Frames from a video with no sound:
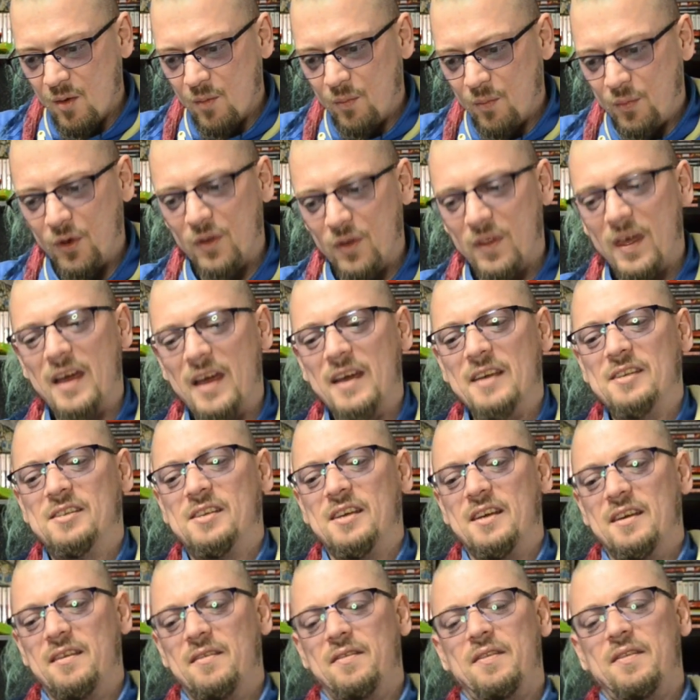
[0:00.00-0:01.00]
But that is
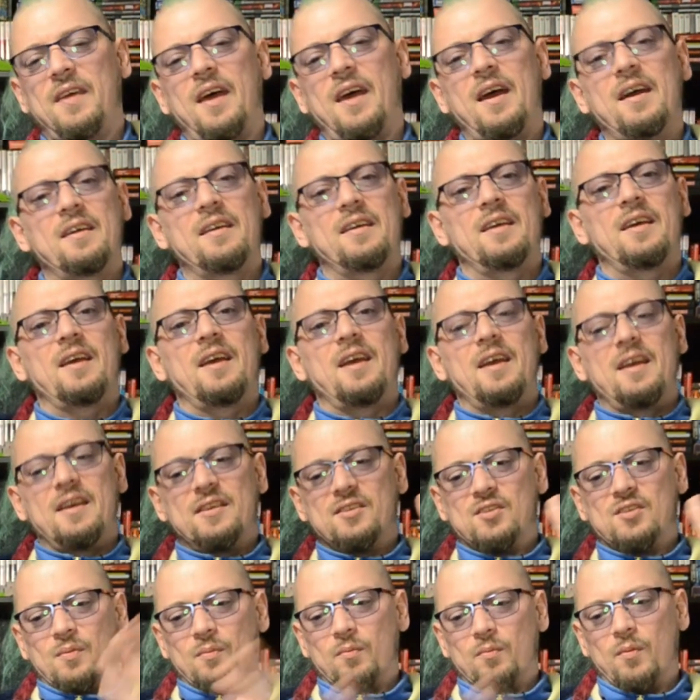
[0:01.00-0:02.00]
it. That
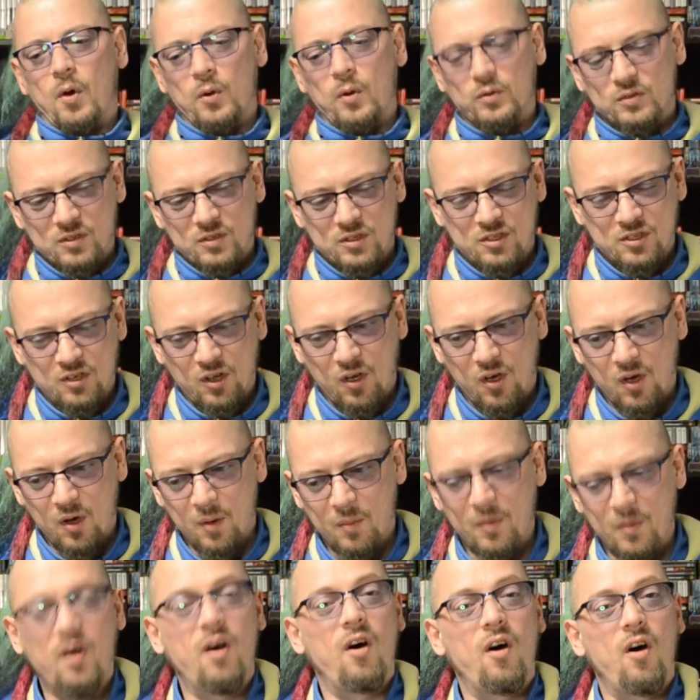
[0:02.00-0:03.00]
is
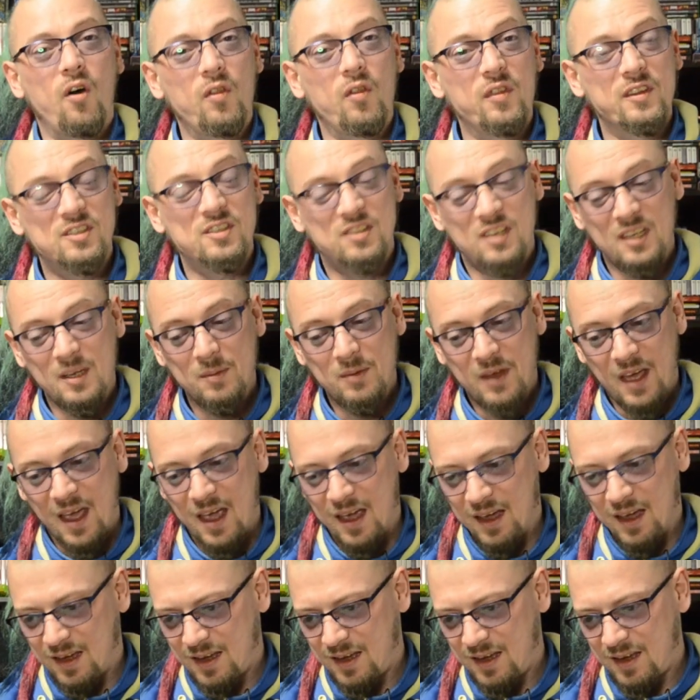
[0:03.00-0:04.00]
MotorStorm on the Steam
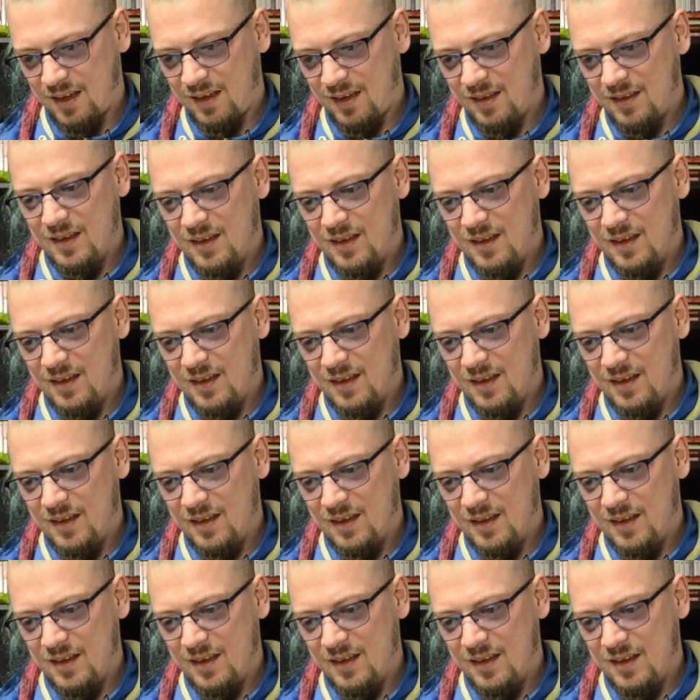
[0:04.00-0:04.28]
Deck.